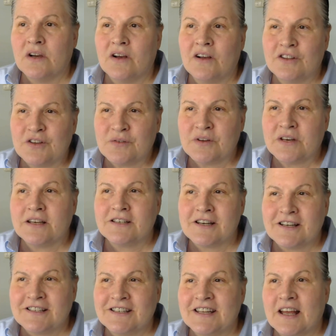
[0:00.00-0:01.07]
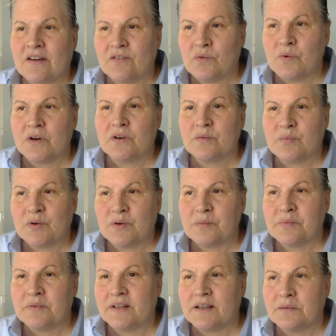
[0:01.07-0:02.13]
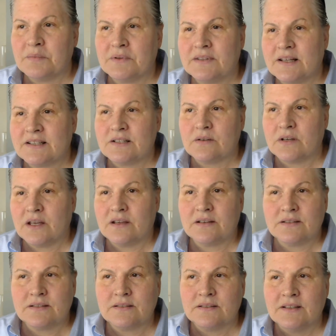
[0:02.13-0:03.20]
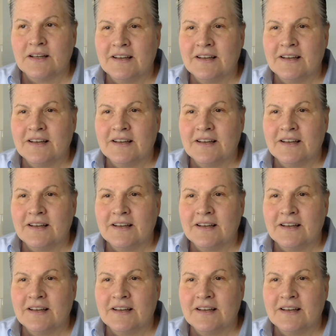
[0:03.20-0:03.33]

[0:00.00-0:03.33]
Although in Asia I did have a weird perp thing, but that's okay because